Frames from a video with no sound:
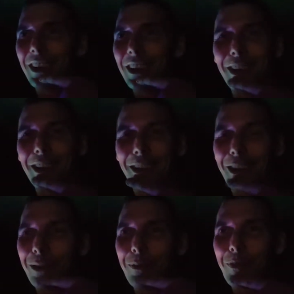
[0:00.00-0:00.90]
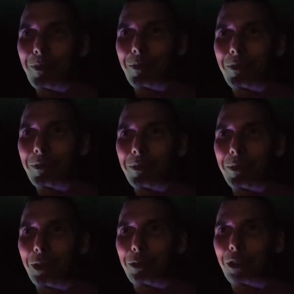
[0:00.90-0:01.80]
Uh, um,
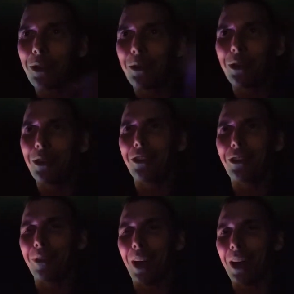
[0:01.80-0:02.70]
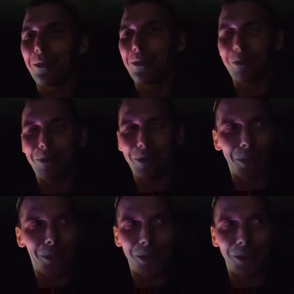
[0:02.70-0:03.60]
Especially when you could just have
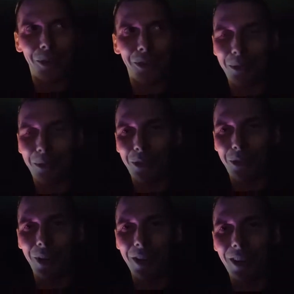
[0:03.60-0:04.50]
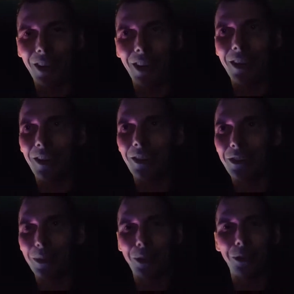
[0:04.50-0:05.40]
someone do it. Someone's already done it,
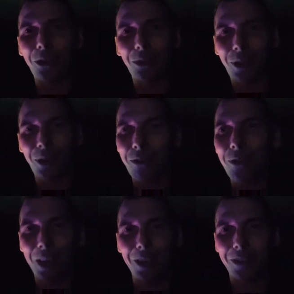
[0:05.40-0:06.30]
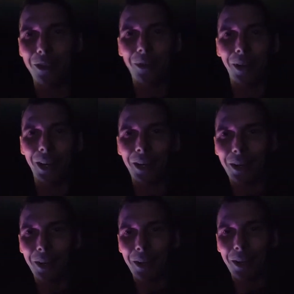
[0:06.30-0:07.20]
someone who knows what they're fucking doing,
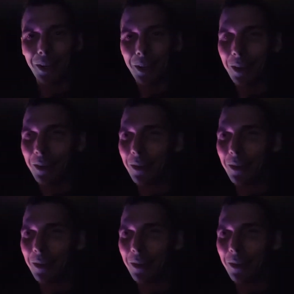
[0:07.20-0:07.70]
you know.